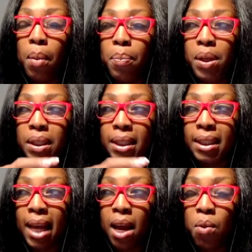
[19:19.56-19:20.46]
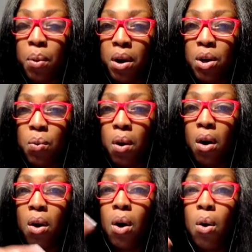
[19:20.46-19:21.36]
be staying where you
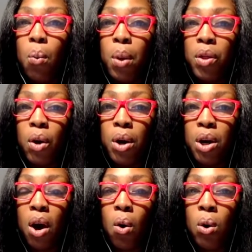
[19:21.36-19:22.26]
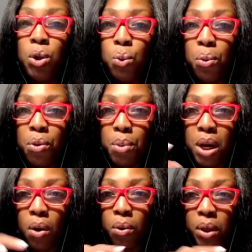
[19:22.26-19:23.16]
are, whether or not all you
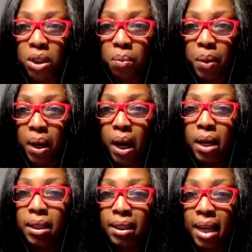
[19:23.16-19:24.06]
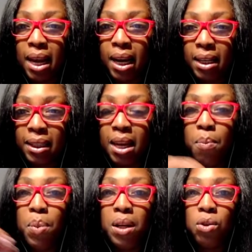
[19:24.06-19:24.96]
3 are going to be staying at the
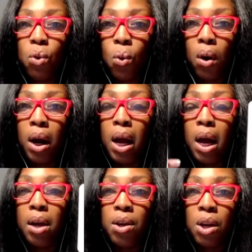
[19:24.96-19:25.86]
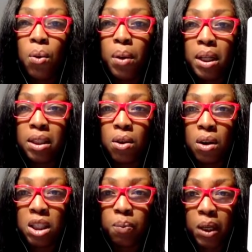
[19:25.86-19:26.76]
same place, or you know, it's going
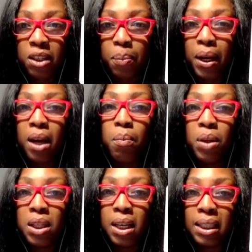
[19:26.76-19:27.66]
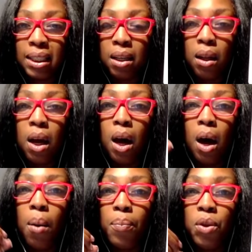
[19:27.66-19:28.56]
to split up again, but yet still
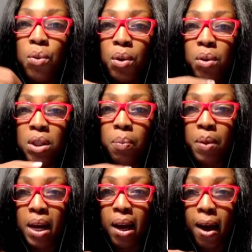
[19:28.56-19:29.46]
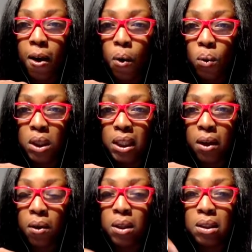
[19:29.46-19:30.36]
you're going to be holding
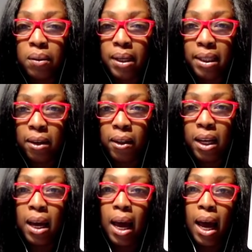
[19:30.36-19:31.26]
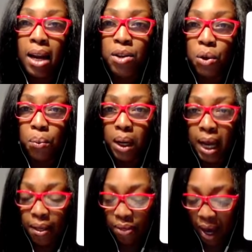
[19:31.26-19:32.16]
on to each other, and don't
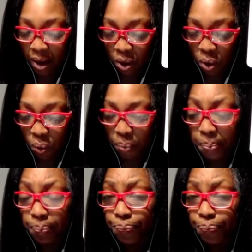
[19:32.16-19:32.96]
let that go.